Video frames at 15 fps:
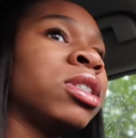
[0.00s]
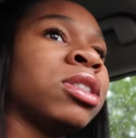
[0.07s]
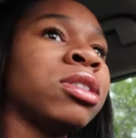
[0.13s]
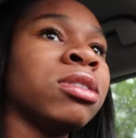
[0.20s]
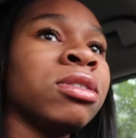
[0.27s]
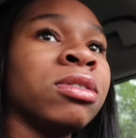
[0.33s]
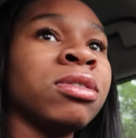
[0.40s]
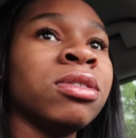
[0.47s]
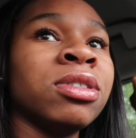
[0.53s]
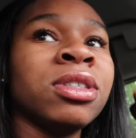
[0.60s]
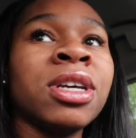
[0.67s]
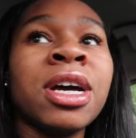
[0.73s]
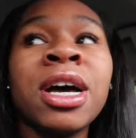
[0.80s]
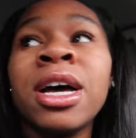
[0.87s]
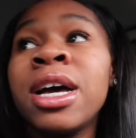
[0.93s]

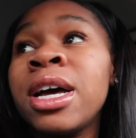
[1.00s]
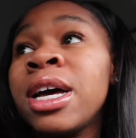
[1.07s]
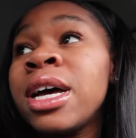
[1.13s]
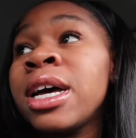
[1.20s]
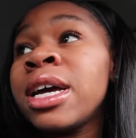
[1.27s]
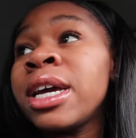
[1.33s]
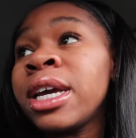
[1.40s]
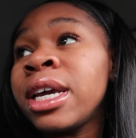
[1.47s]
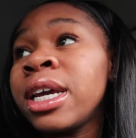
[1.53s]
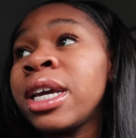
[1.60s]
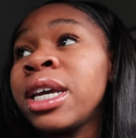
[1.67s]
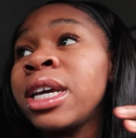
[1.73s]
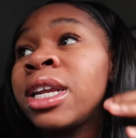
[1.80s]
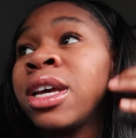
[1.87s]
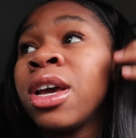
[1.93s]

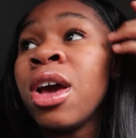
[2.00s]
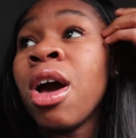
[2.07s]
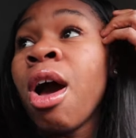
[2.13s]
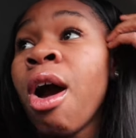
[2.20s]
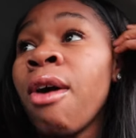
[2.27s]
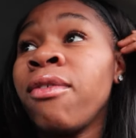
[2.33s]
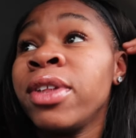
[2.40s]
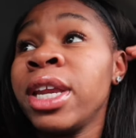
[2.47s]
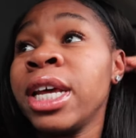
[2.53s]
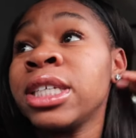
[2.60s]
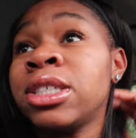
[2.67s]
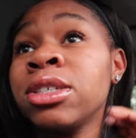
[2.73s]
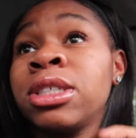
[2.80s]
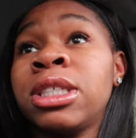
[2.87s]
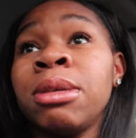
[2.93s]
tonight. Hopefully they
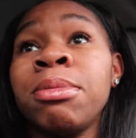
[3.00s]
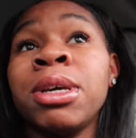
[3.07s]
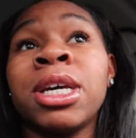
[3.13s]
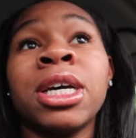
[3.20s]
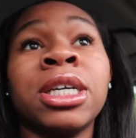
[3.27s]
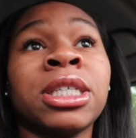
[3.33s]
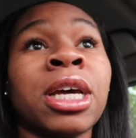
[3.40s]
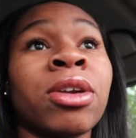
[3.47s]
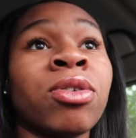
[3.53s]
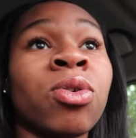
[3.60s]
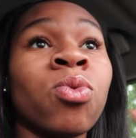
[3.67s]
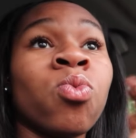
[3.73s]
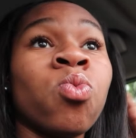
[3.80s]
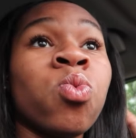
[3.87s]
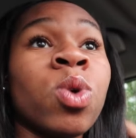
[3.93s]
still see me because I don't
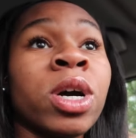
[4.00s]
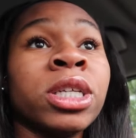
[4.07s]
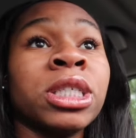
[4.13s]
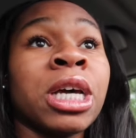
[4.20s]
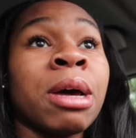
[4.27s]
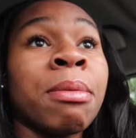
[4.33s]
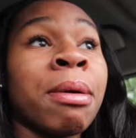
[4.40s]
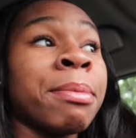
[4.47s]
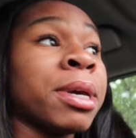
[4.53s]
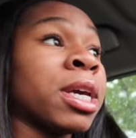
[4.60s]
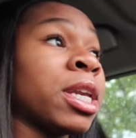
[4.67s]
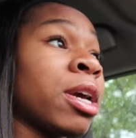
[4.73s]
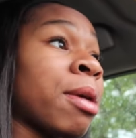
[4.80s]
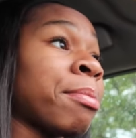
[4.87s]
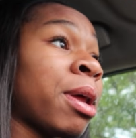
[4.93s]
know what time I'm gonna
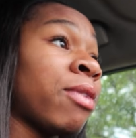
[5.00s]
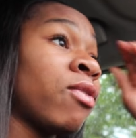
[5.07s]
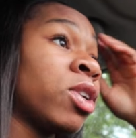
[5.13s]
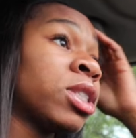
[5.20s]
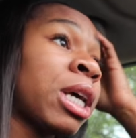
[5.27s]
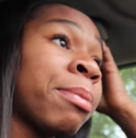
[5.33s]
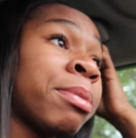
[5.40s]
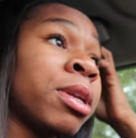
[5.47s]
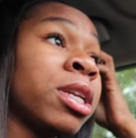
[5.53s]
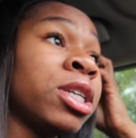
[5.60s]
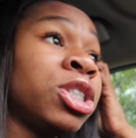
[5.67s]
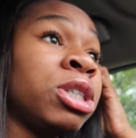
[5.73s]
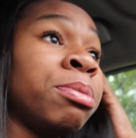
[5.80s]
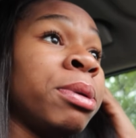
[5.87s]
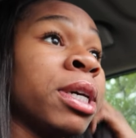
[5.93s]
get there. I'm not even gonna type in the
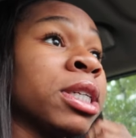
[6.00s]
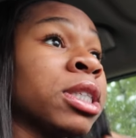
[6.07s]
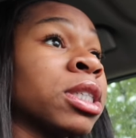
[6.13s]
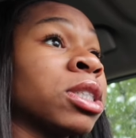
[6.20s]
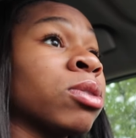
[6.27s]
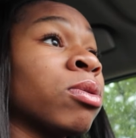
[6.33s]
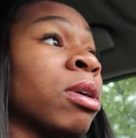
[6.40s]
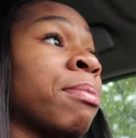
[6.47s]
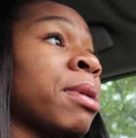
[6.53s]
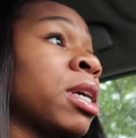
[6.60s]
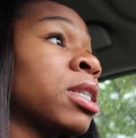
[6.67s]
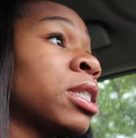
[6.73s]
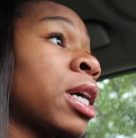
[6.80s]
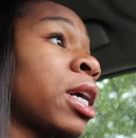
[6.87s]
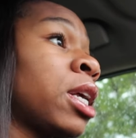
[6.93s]
GPS because it's gonna give me
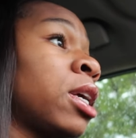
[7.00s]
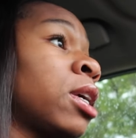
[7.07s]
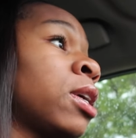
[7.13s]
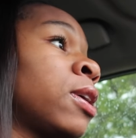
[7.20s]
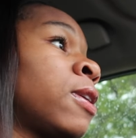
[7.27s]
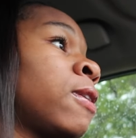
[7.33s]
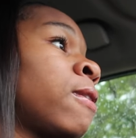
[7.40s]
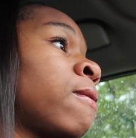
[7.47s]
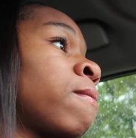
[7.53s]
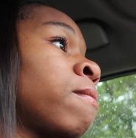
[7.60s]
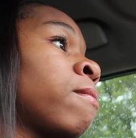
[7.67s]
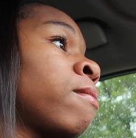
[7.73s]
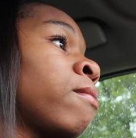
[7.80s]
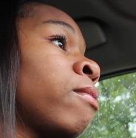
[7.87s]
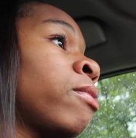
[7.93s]
anxiety.
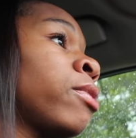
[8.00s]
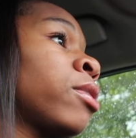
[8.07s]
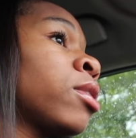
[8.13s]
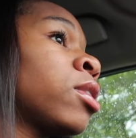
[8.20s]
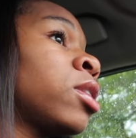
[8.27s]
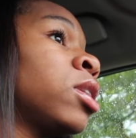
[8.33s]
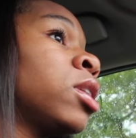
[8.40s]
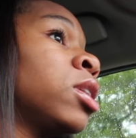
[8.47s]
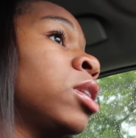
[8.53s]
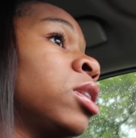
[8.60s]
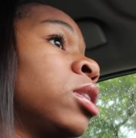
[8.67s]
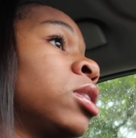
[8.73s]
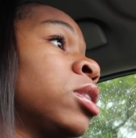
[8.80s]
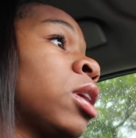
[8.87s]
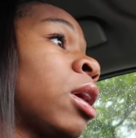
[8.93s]

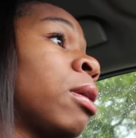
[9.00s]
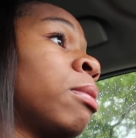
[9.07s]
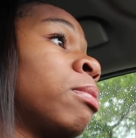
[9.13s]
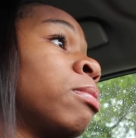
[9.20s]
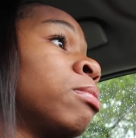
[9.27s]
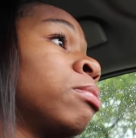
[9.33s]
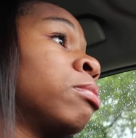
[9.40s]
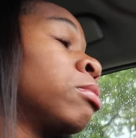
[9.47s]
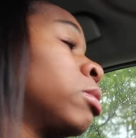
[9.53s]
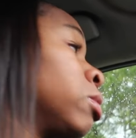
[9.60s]
Cause I'm